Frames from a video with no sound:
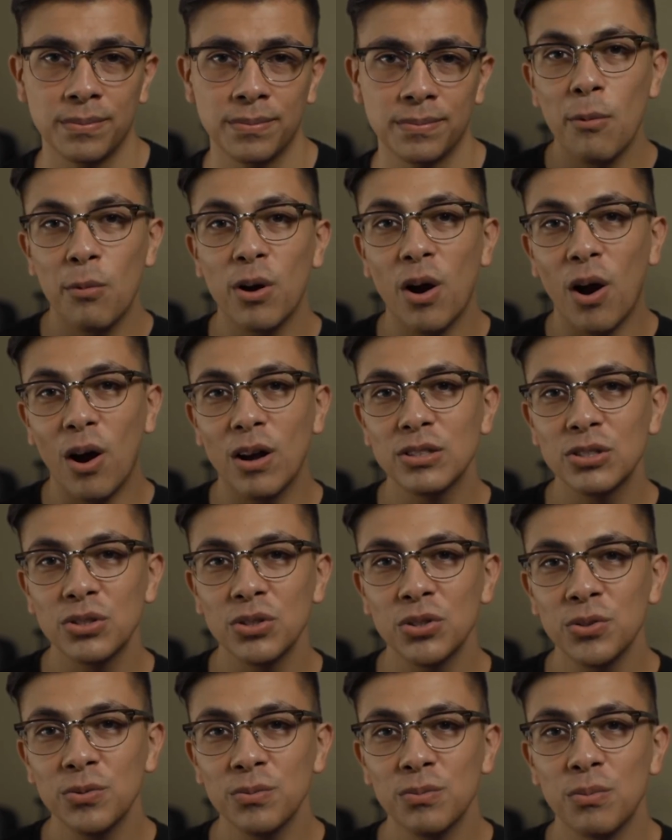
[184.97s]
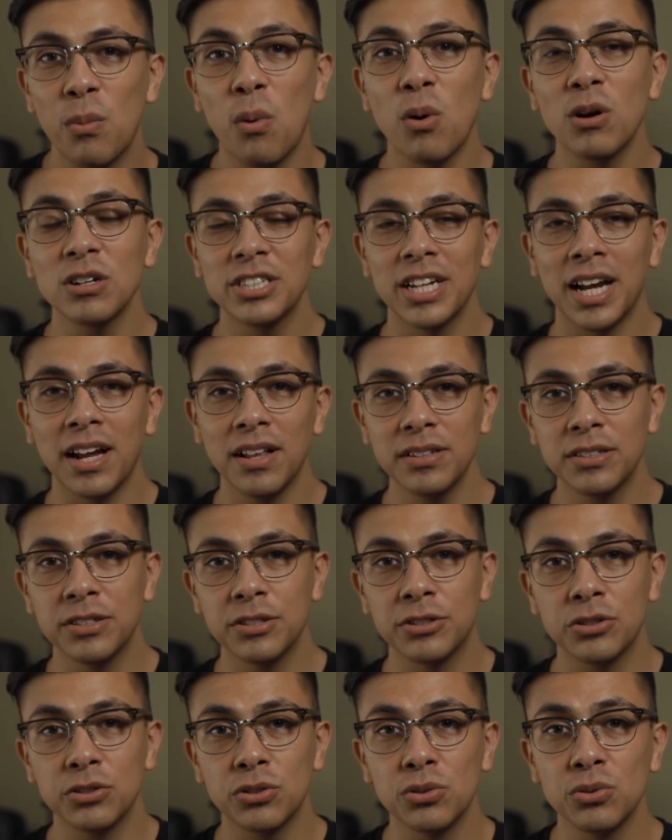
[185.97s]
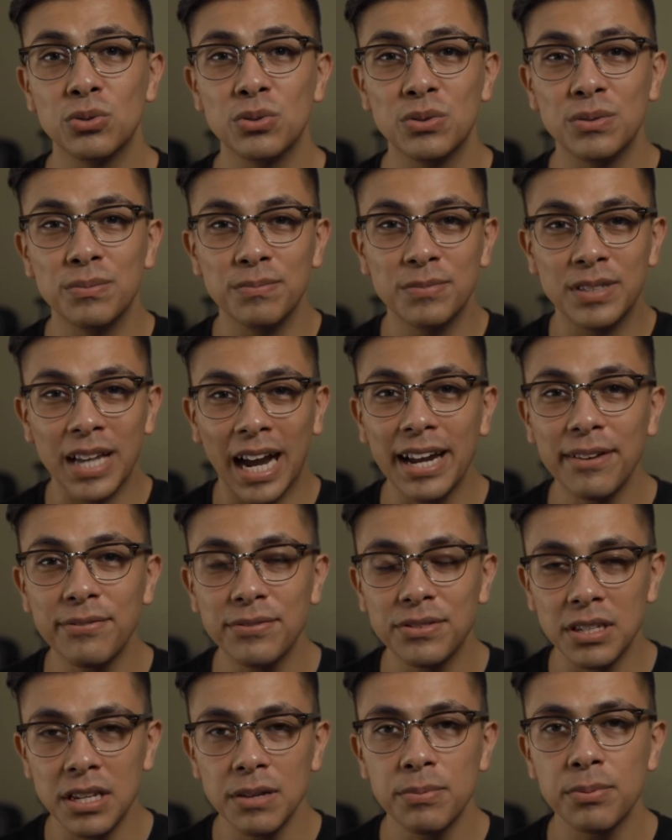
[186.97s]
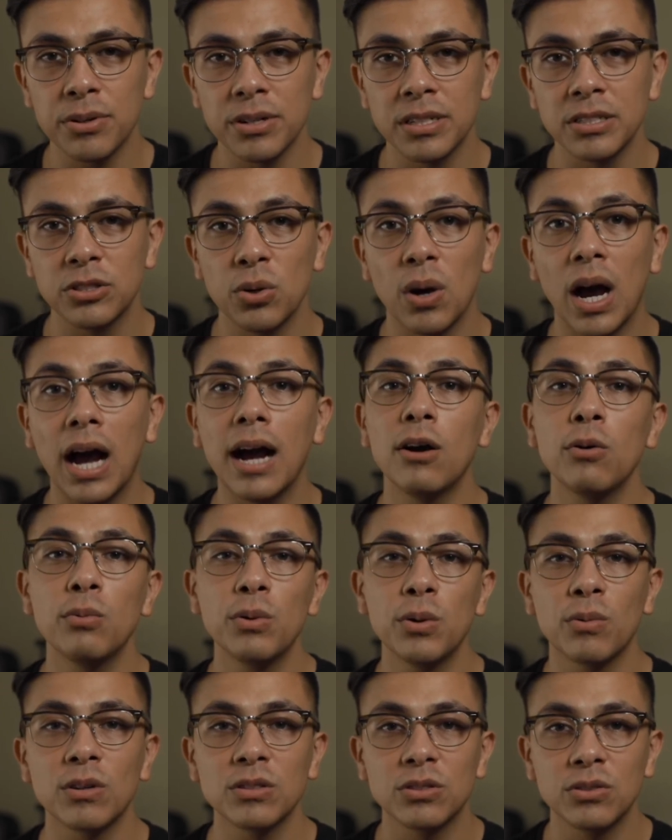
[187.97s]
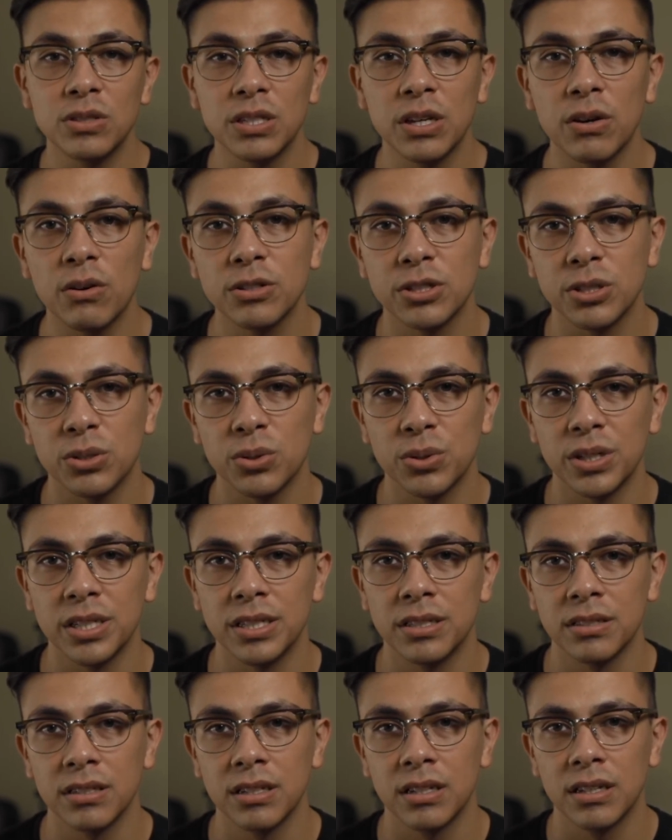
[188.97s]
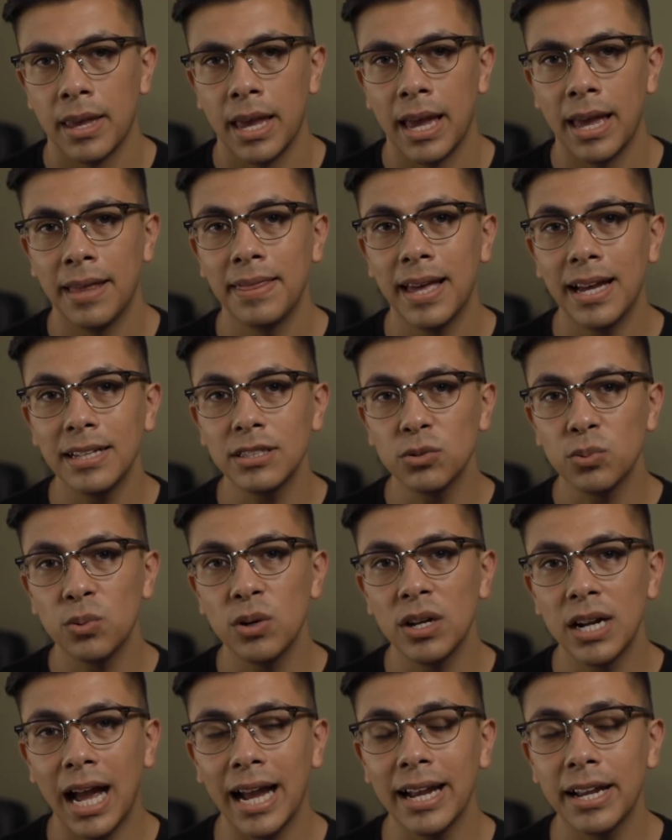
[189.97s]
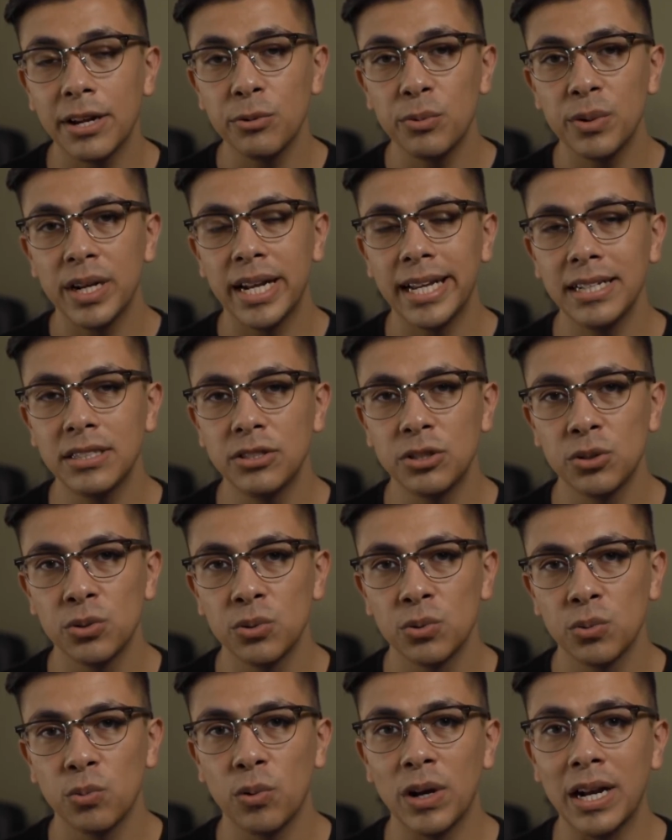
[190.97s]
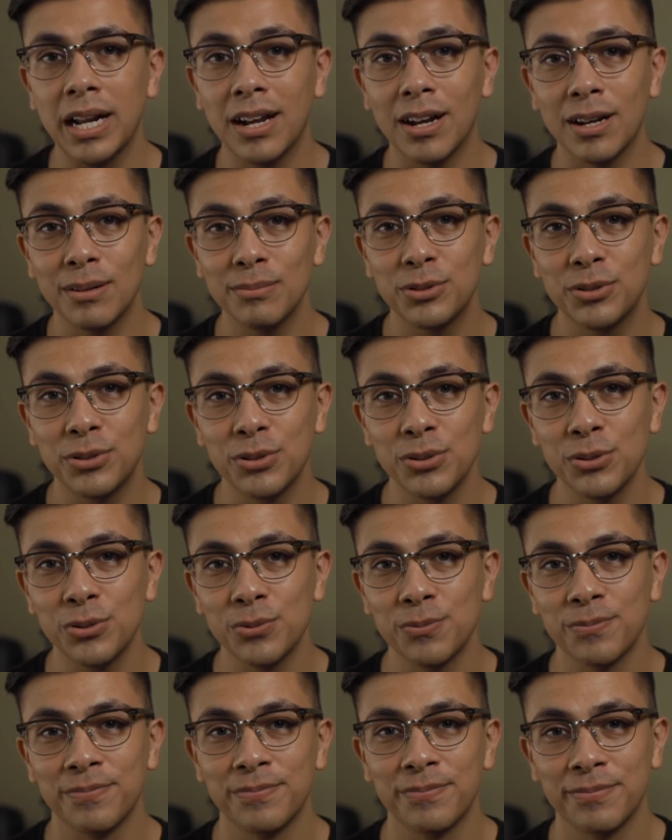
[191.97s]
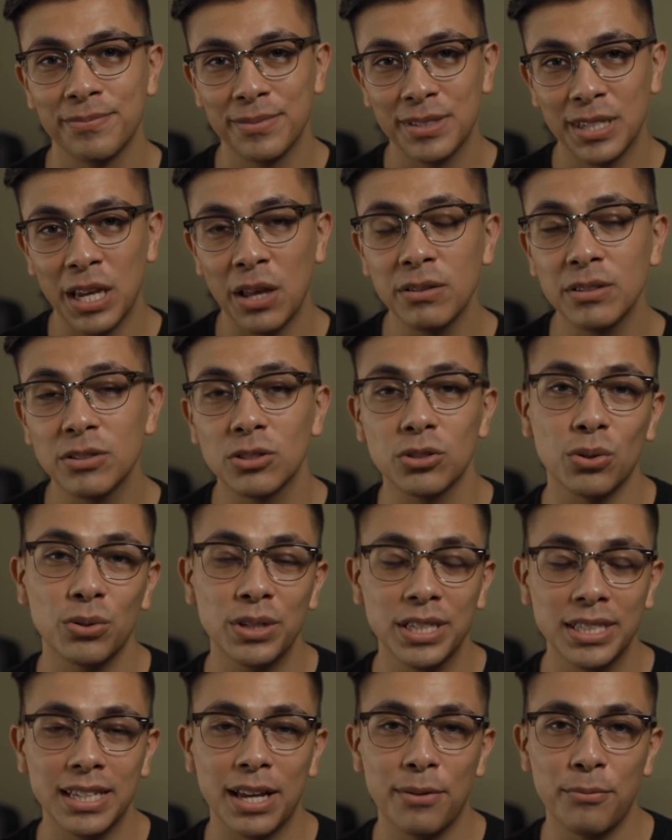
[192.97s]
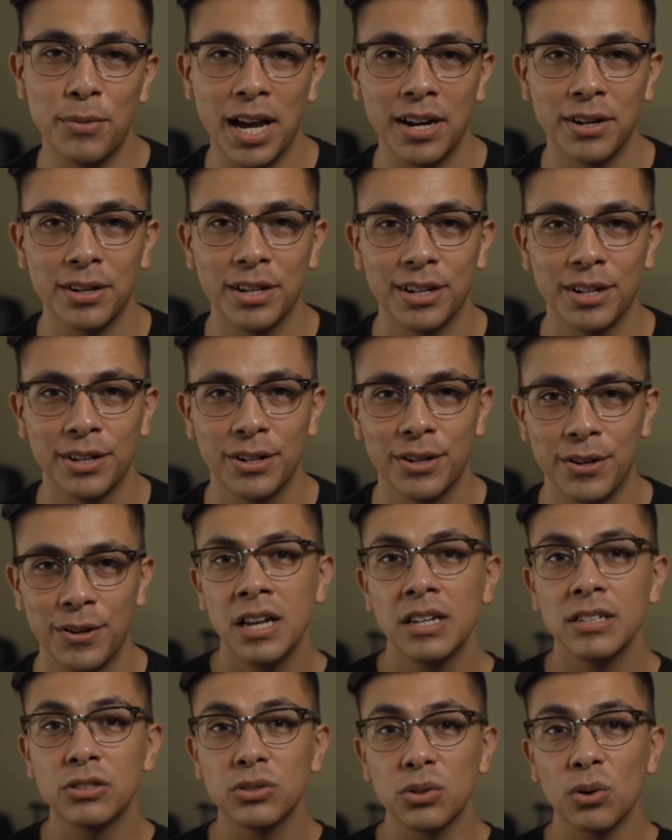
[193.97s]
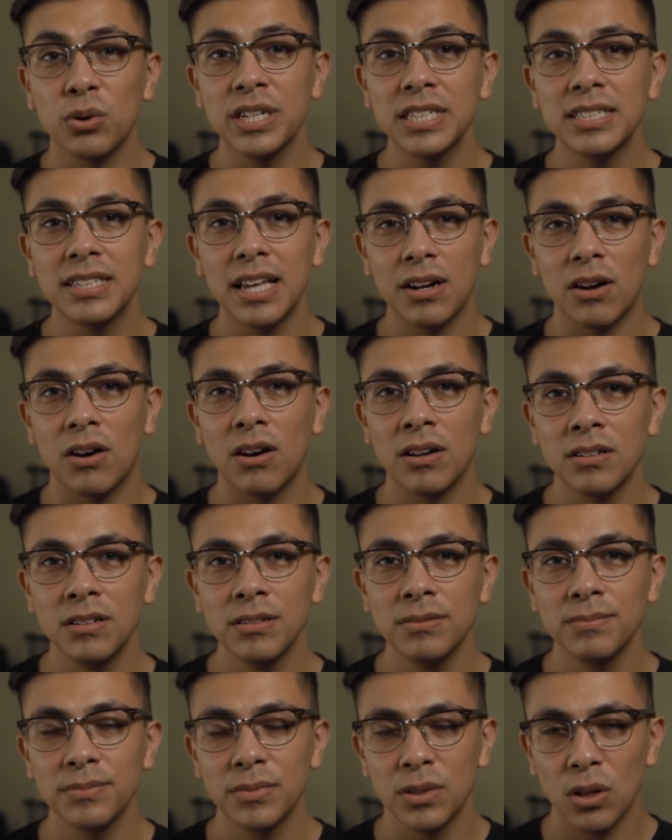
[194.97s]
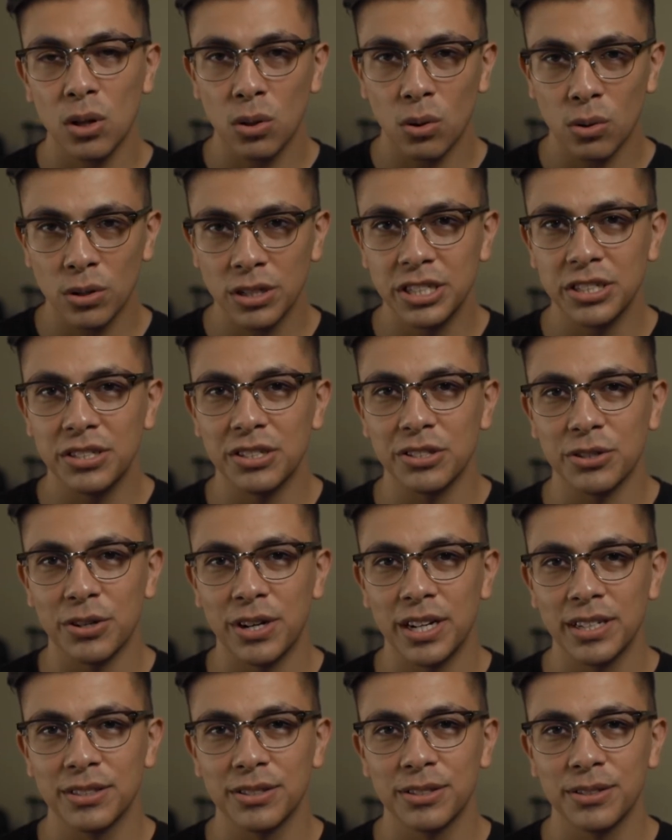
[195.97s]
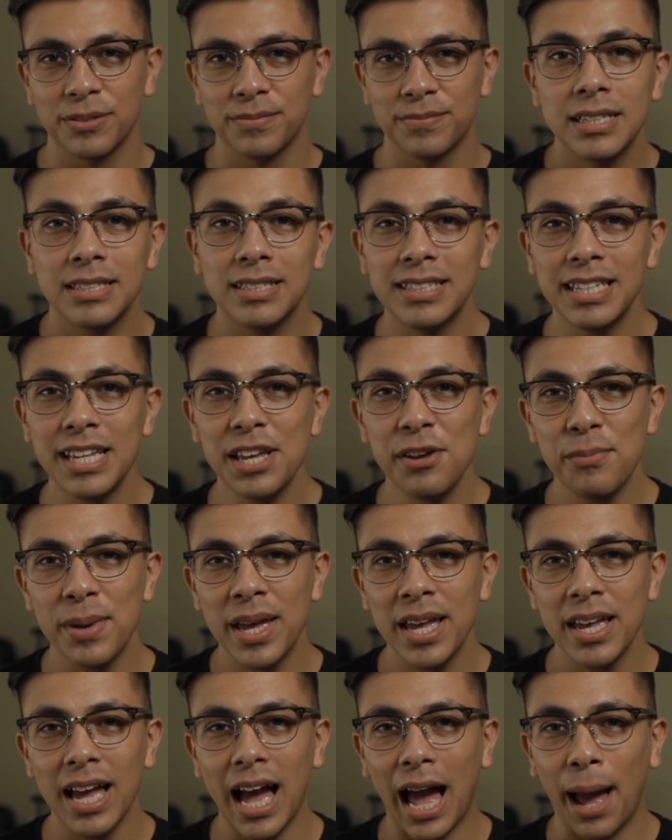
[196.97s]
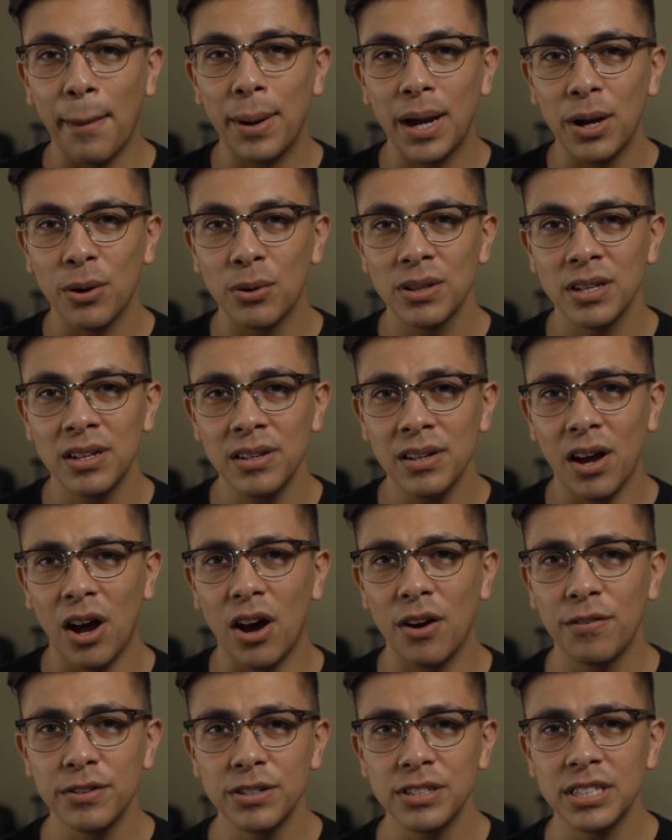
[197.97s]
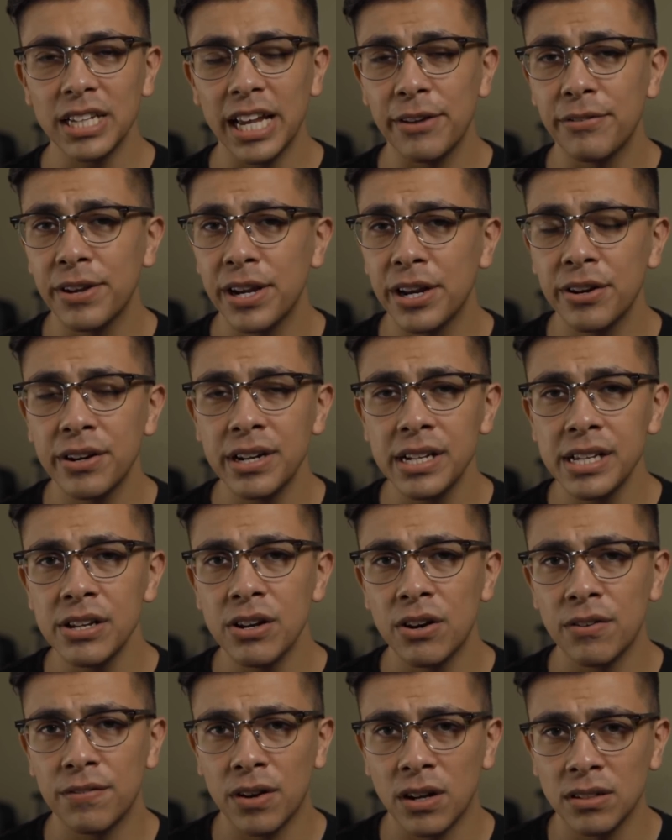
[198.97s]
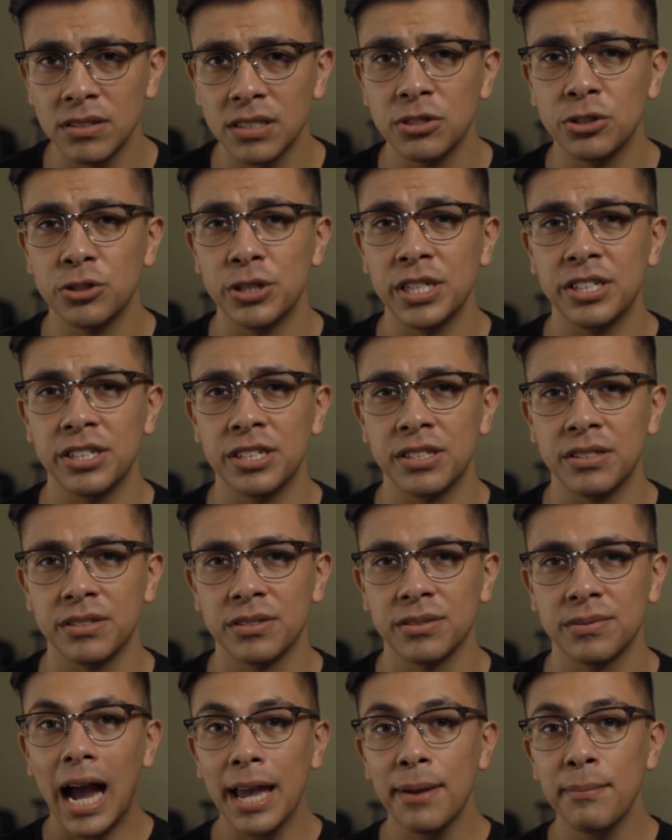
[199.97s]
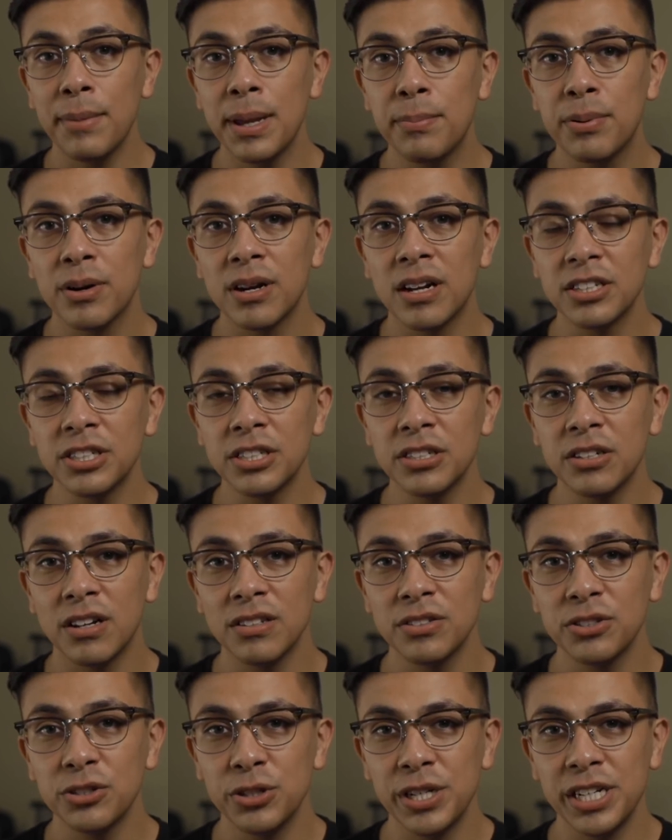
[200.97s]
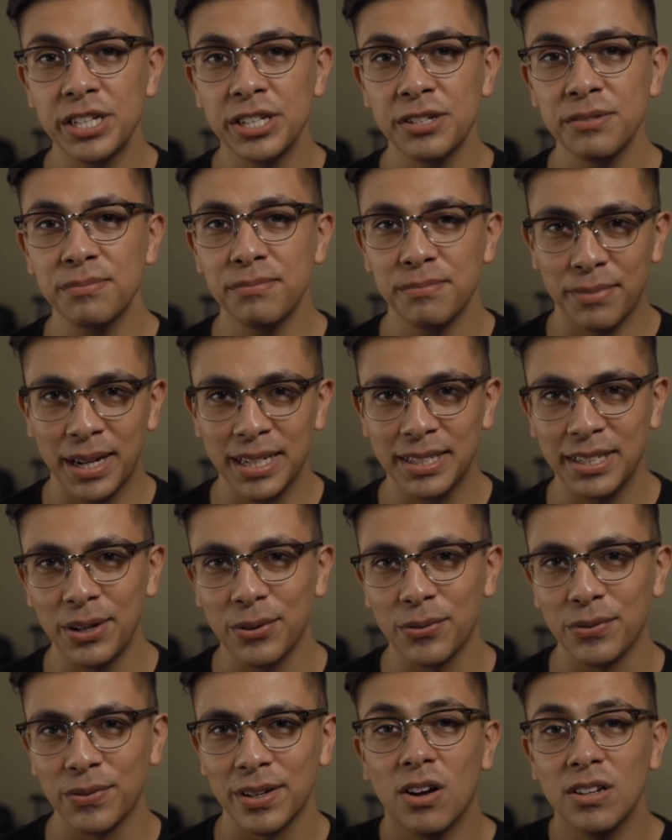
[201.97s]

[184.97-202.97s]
And we're also more challenged to dive deeper into how we want to tell our stories. And that's what I can relate to when it comes to telling stories that matter stories that honor the Lord Jesus Christ. CMA at Biola offers a variety of concentrations. I am a production concentration myself.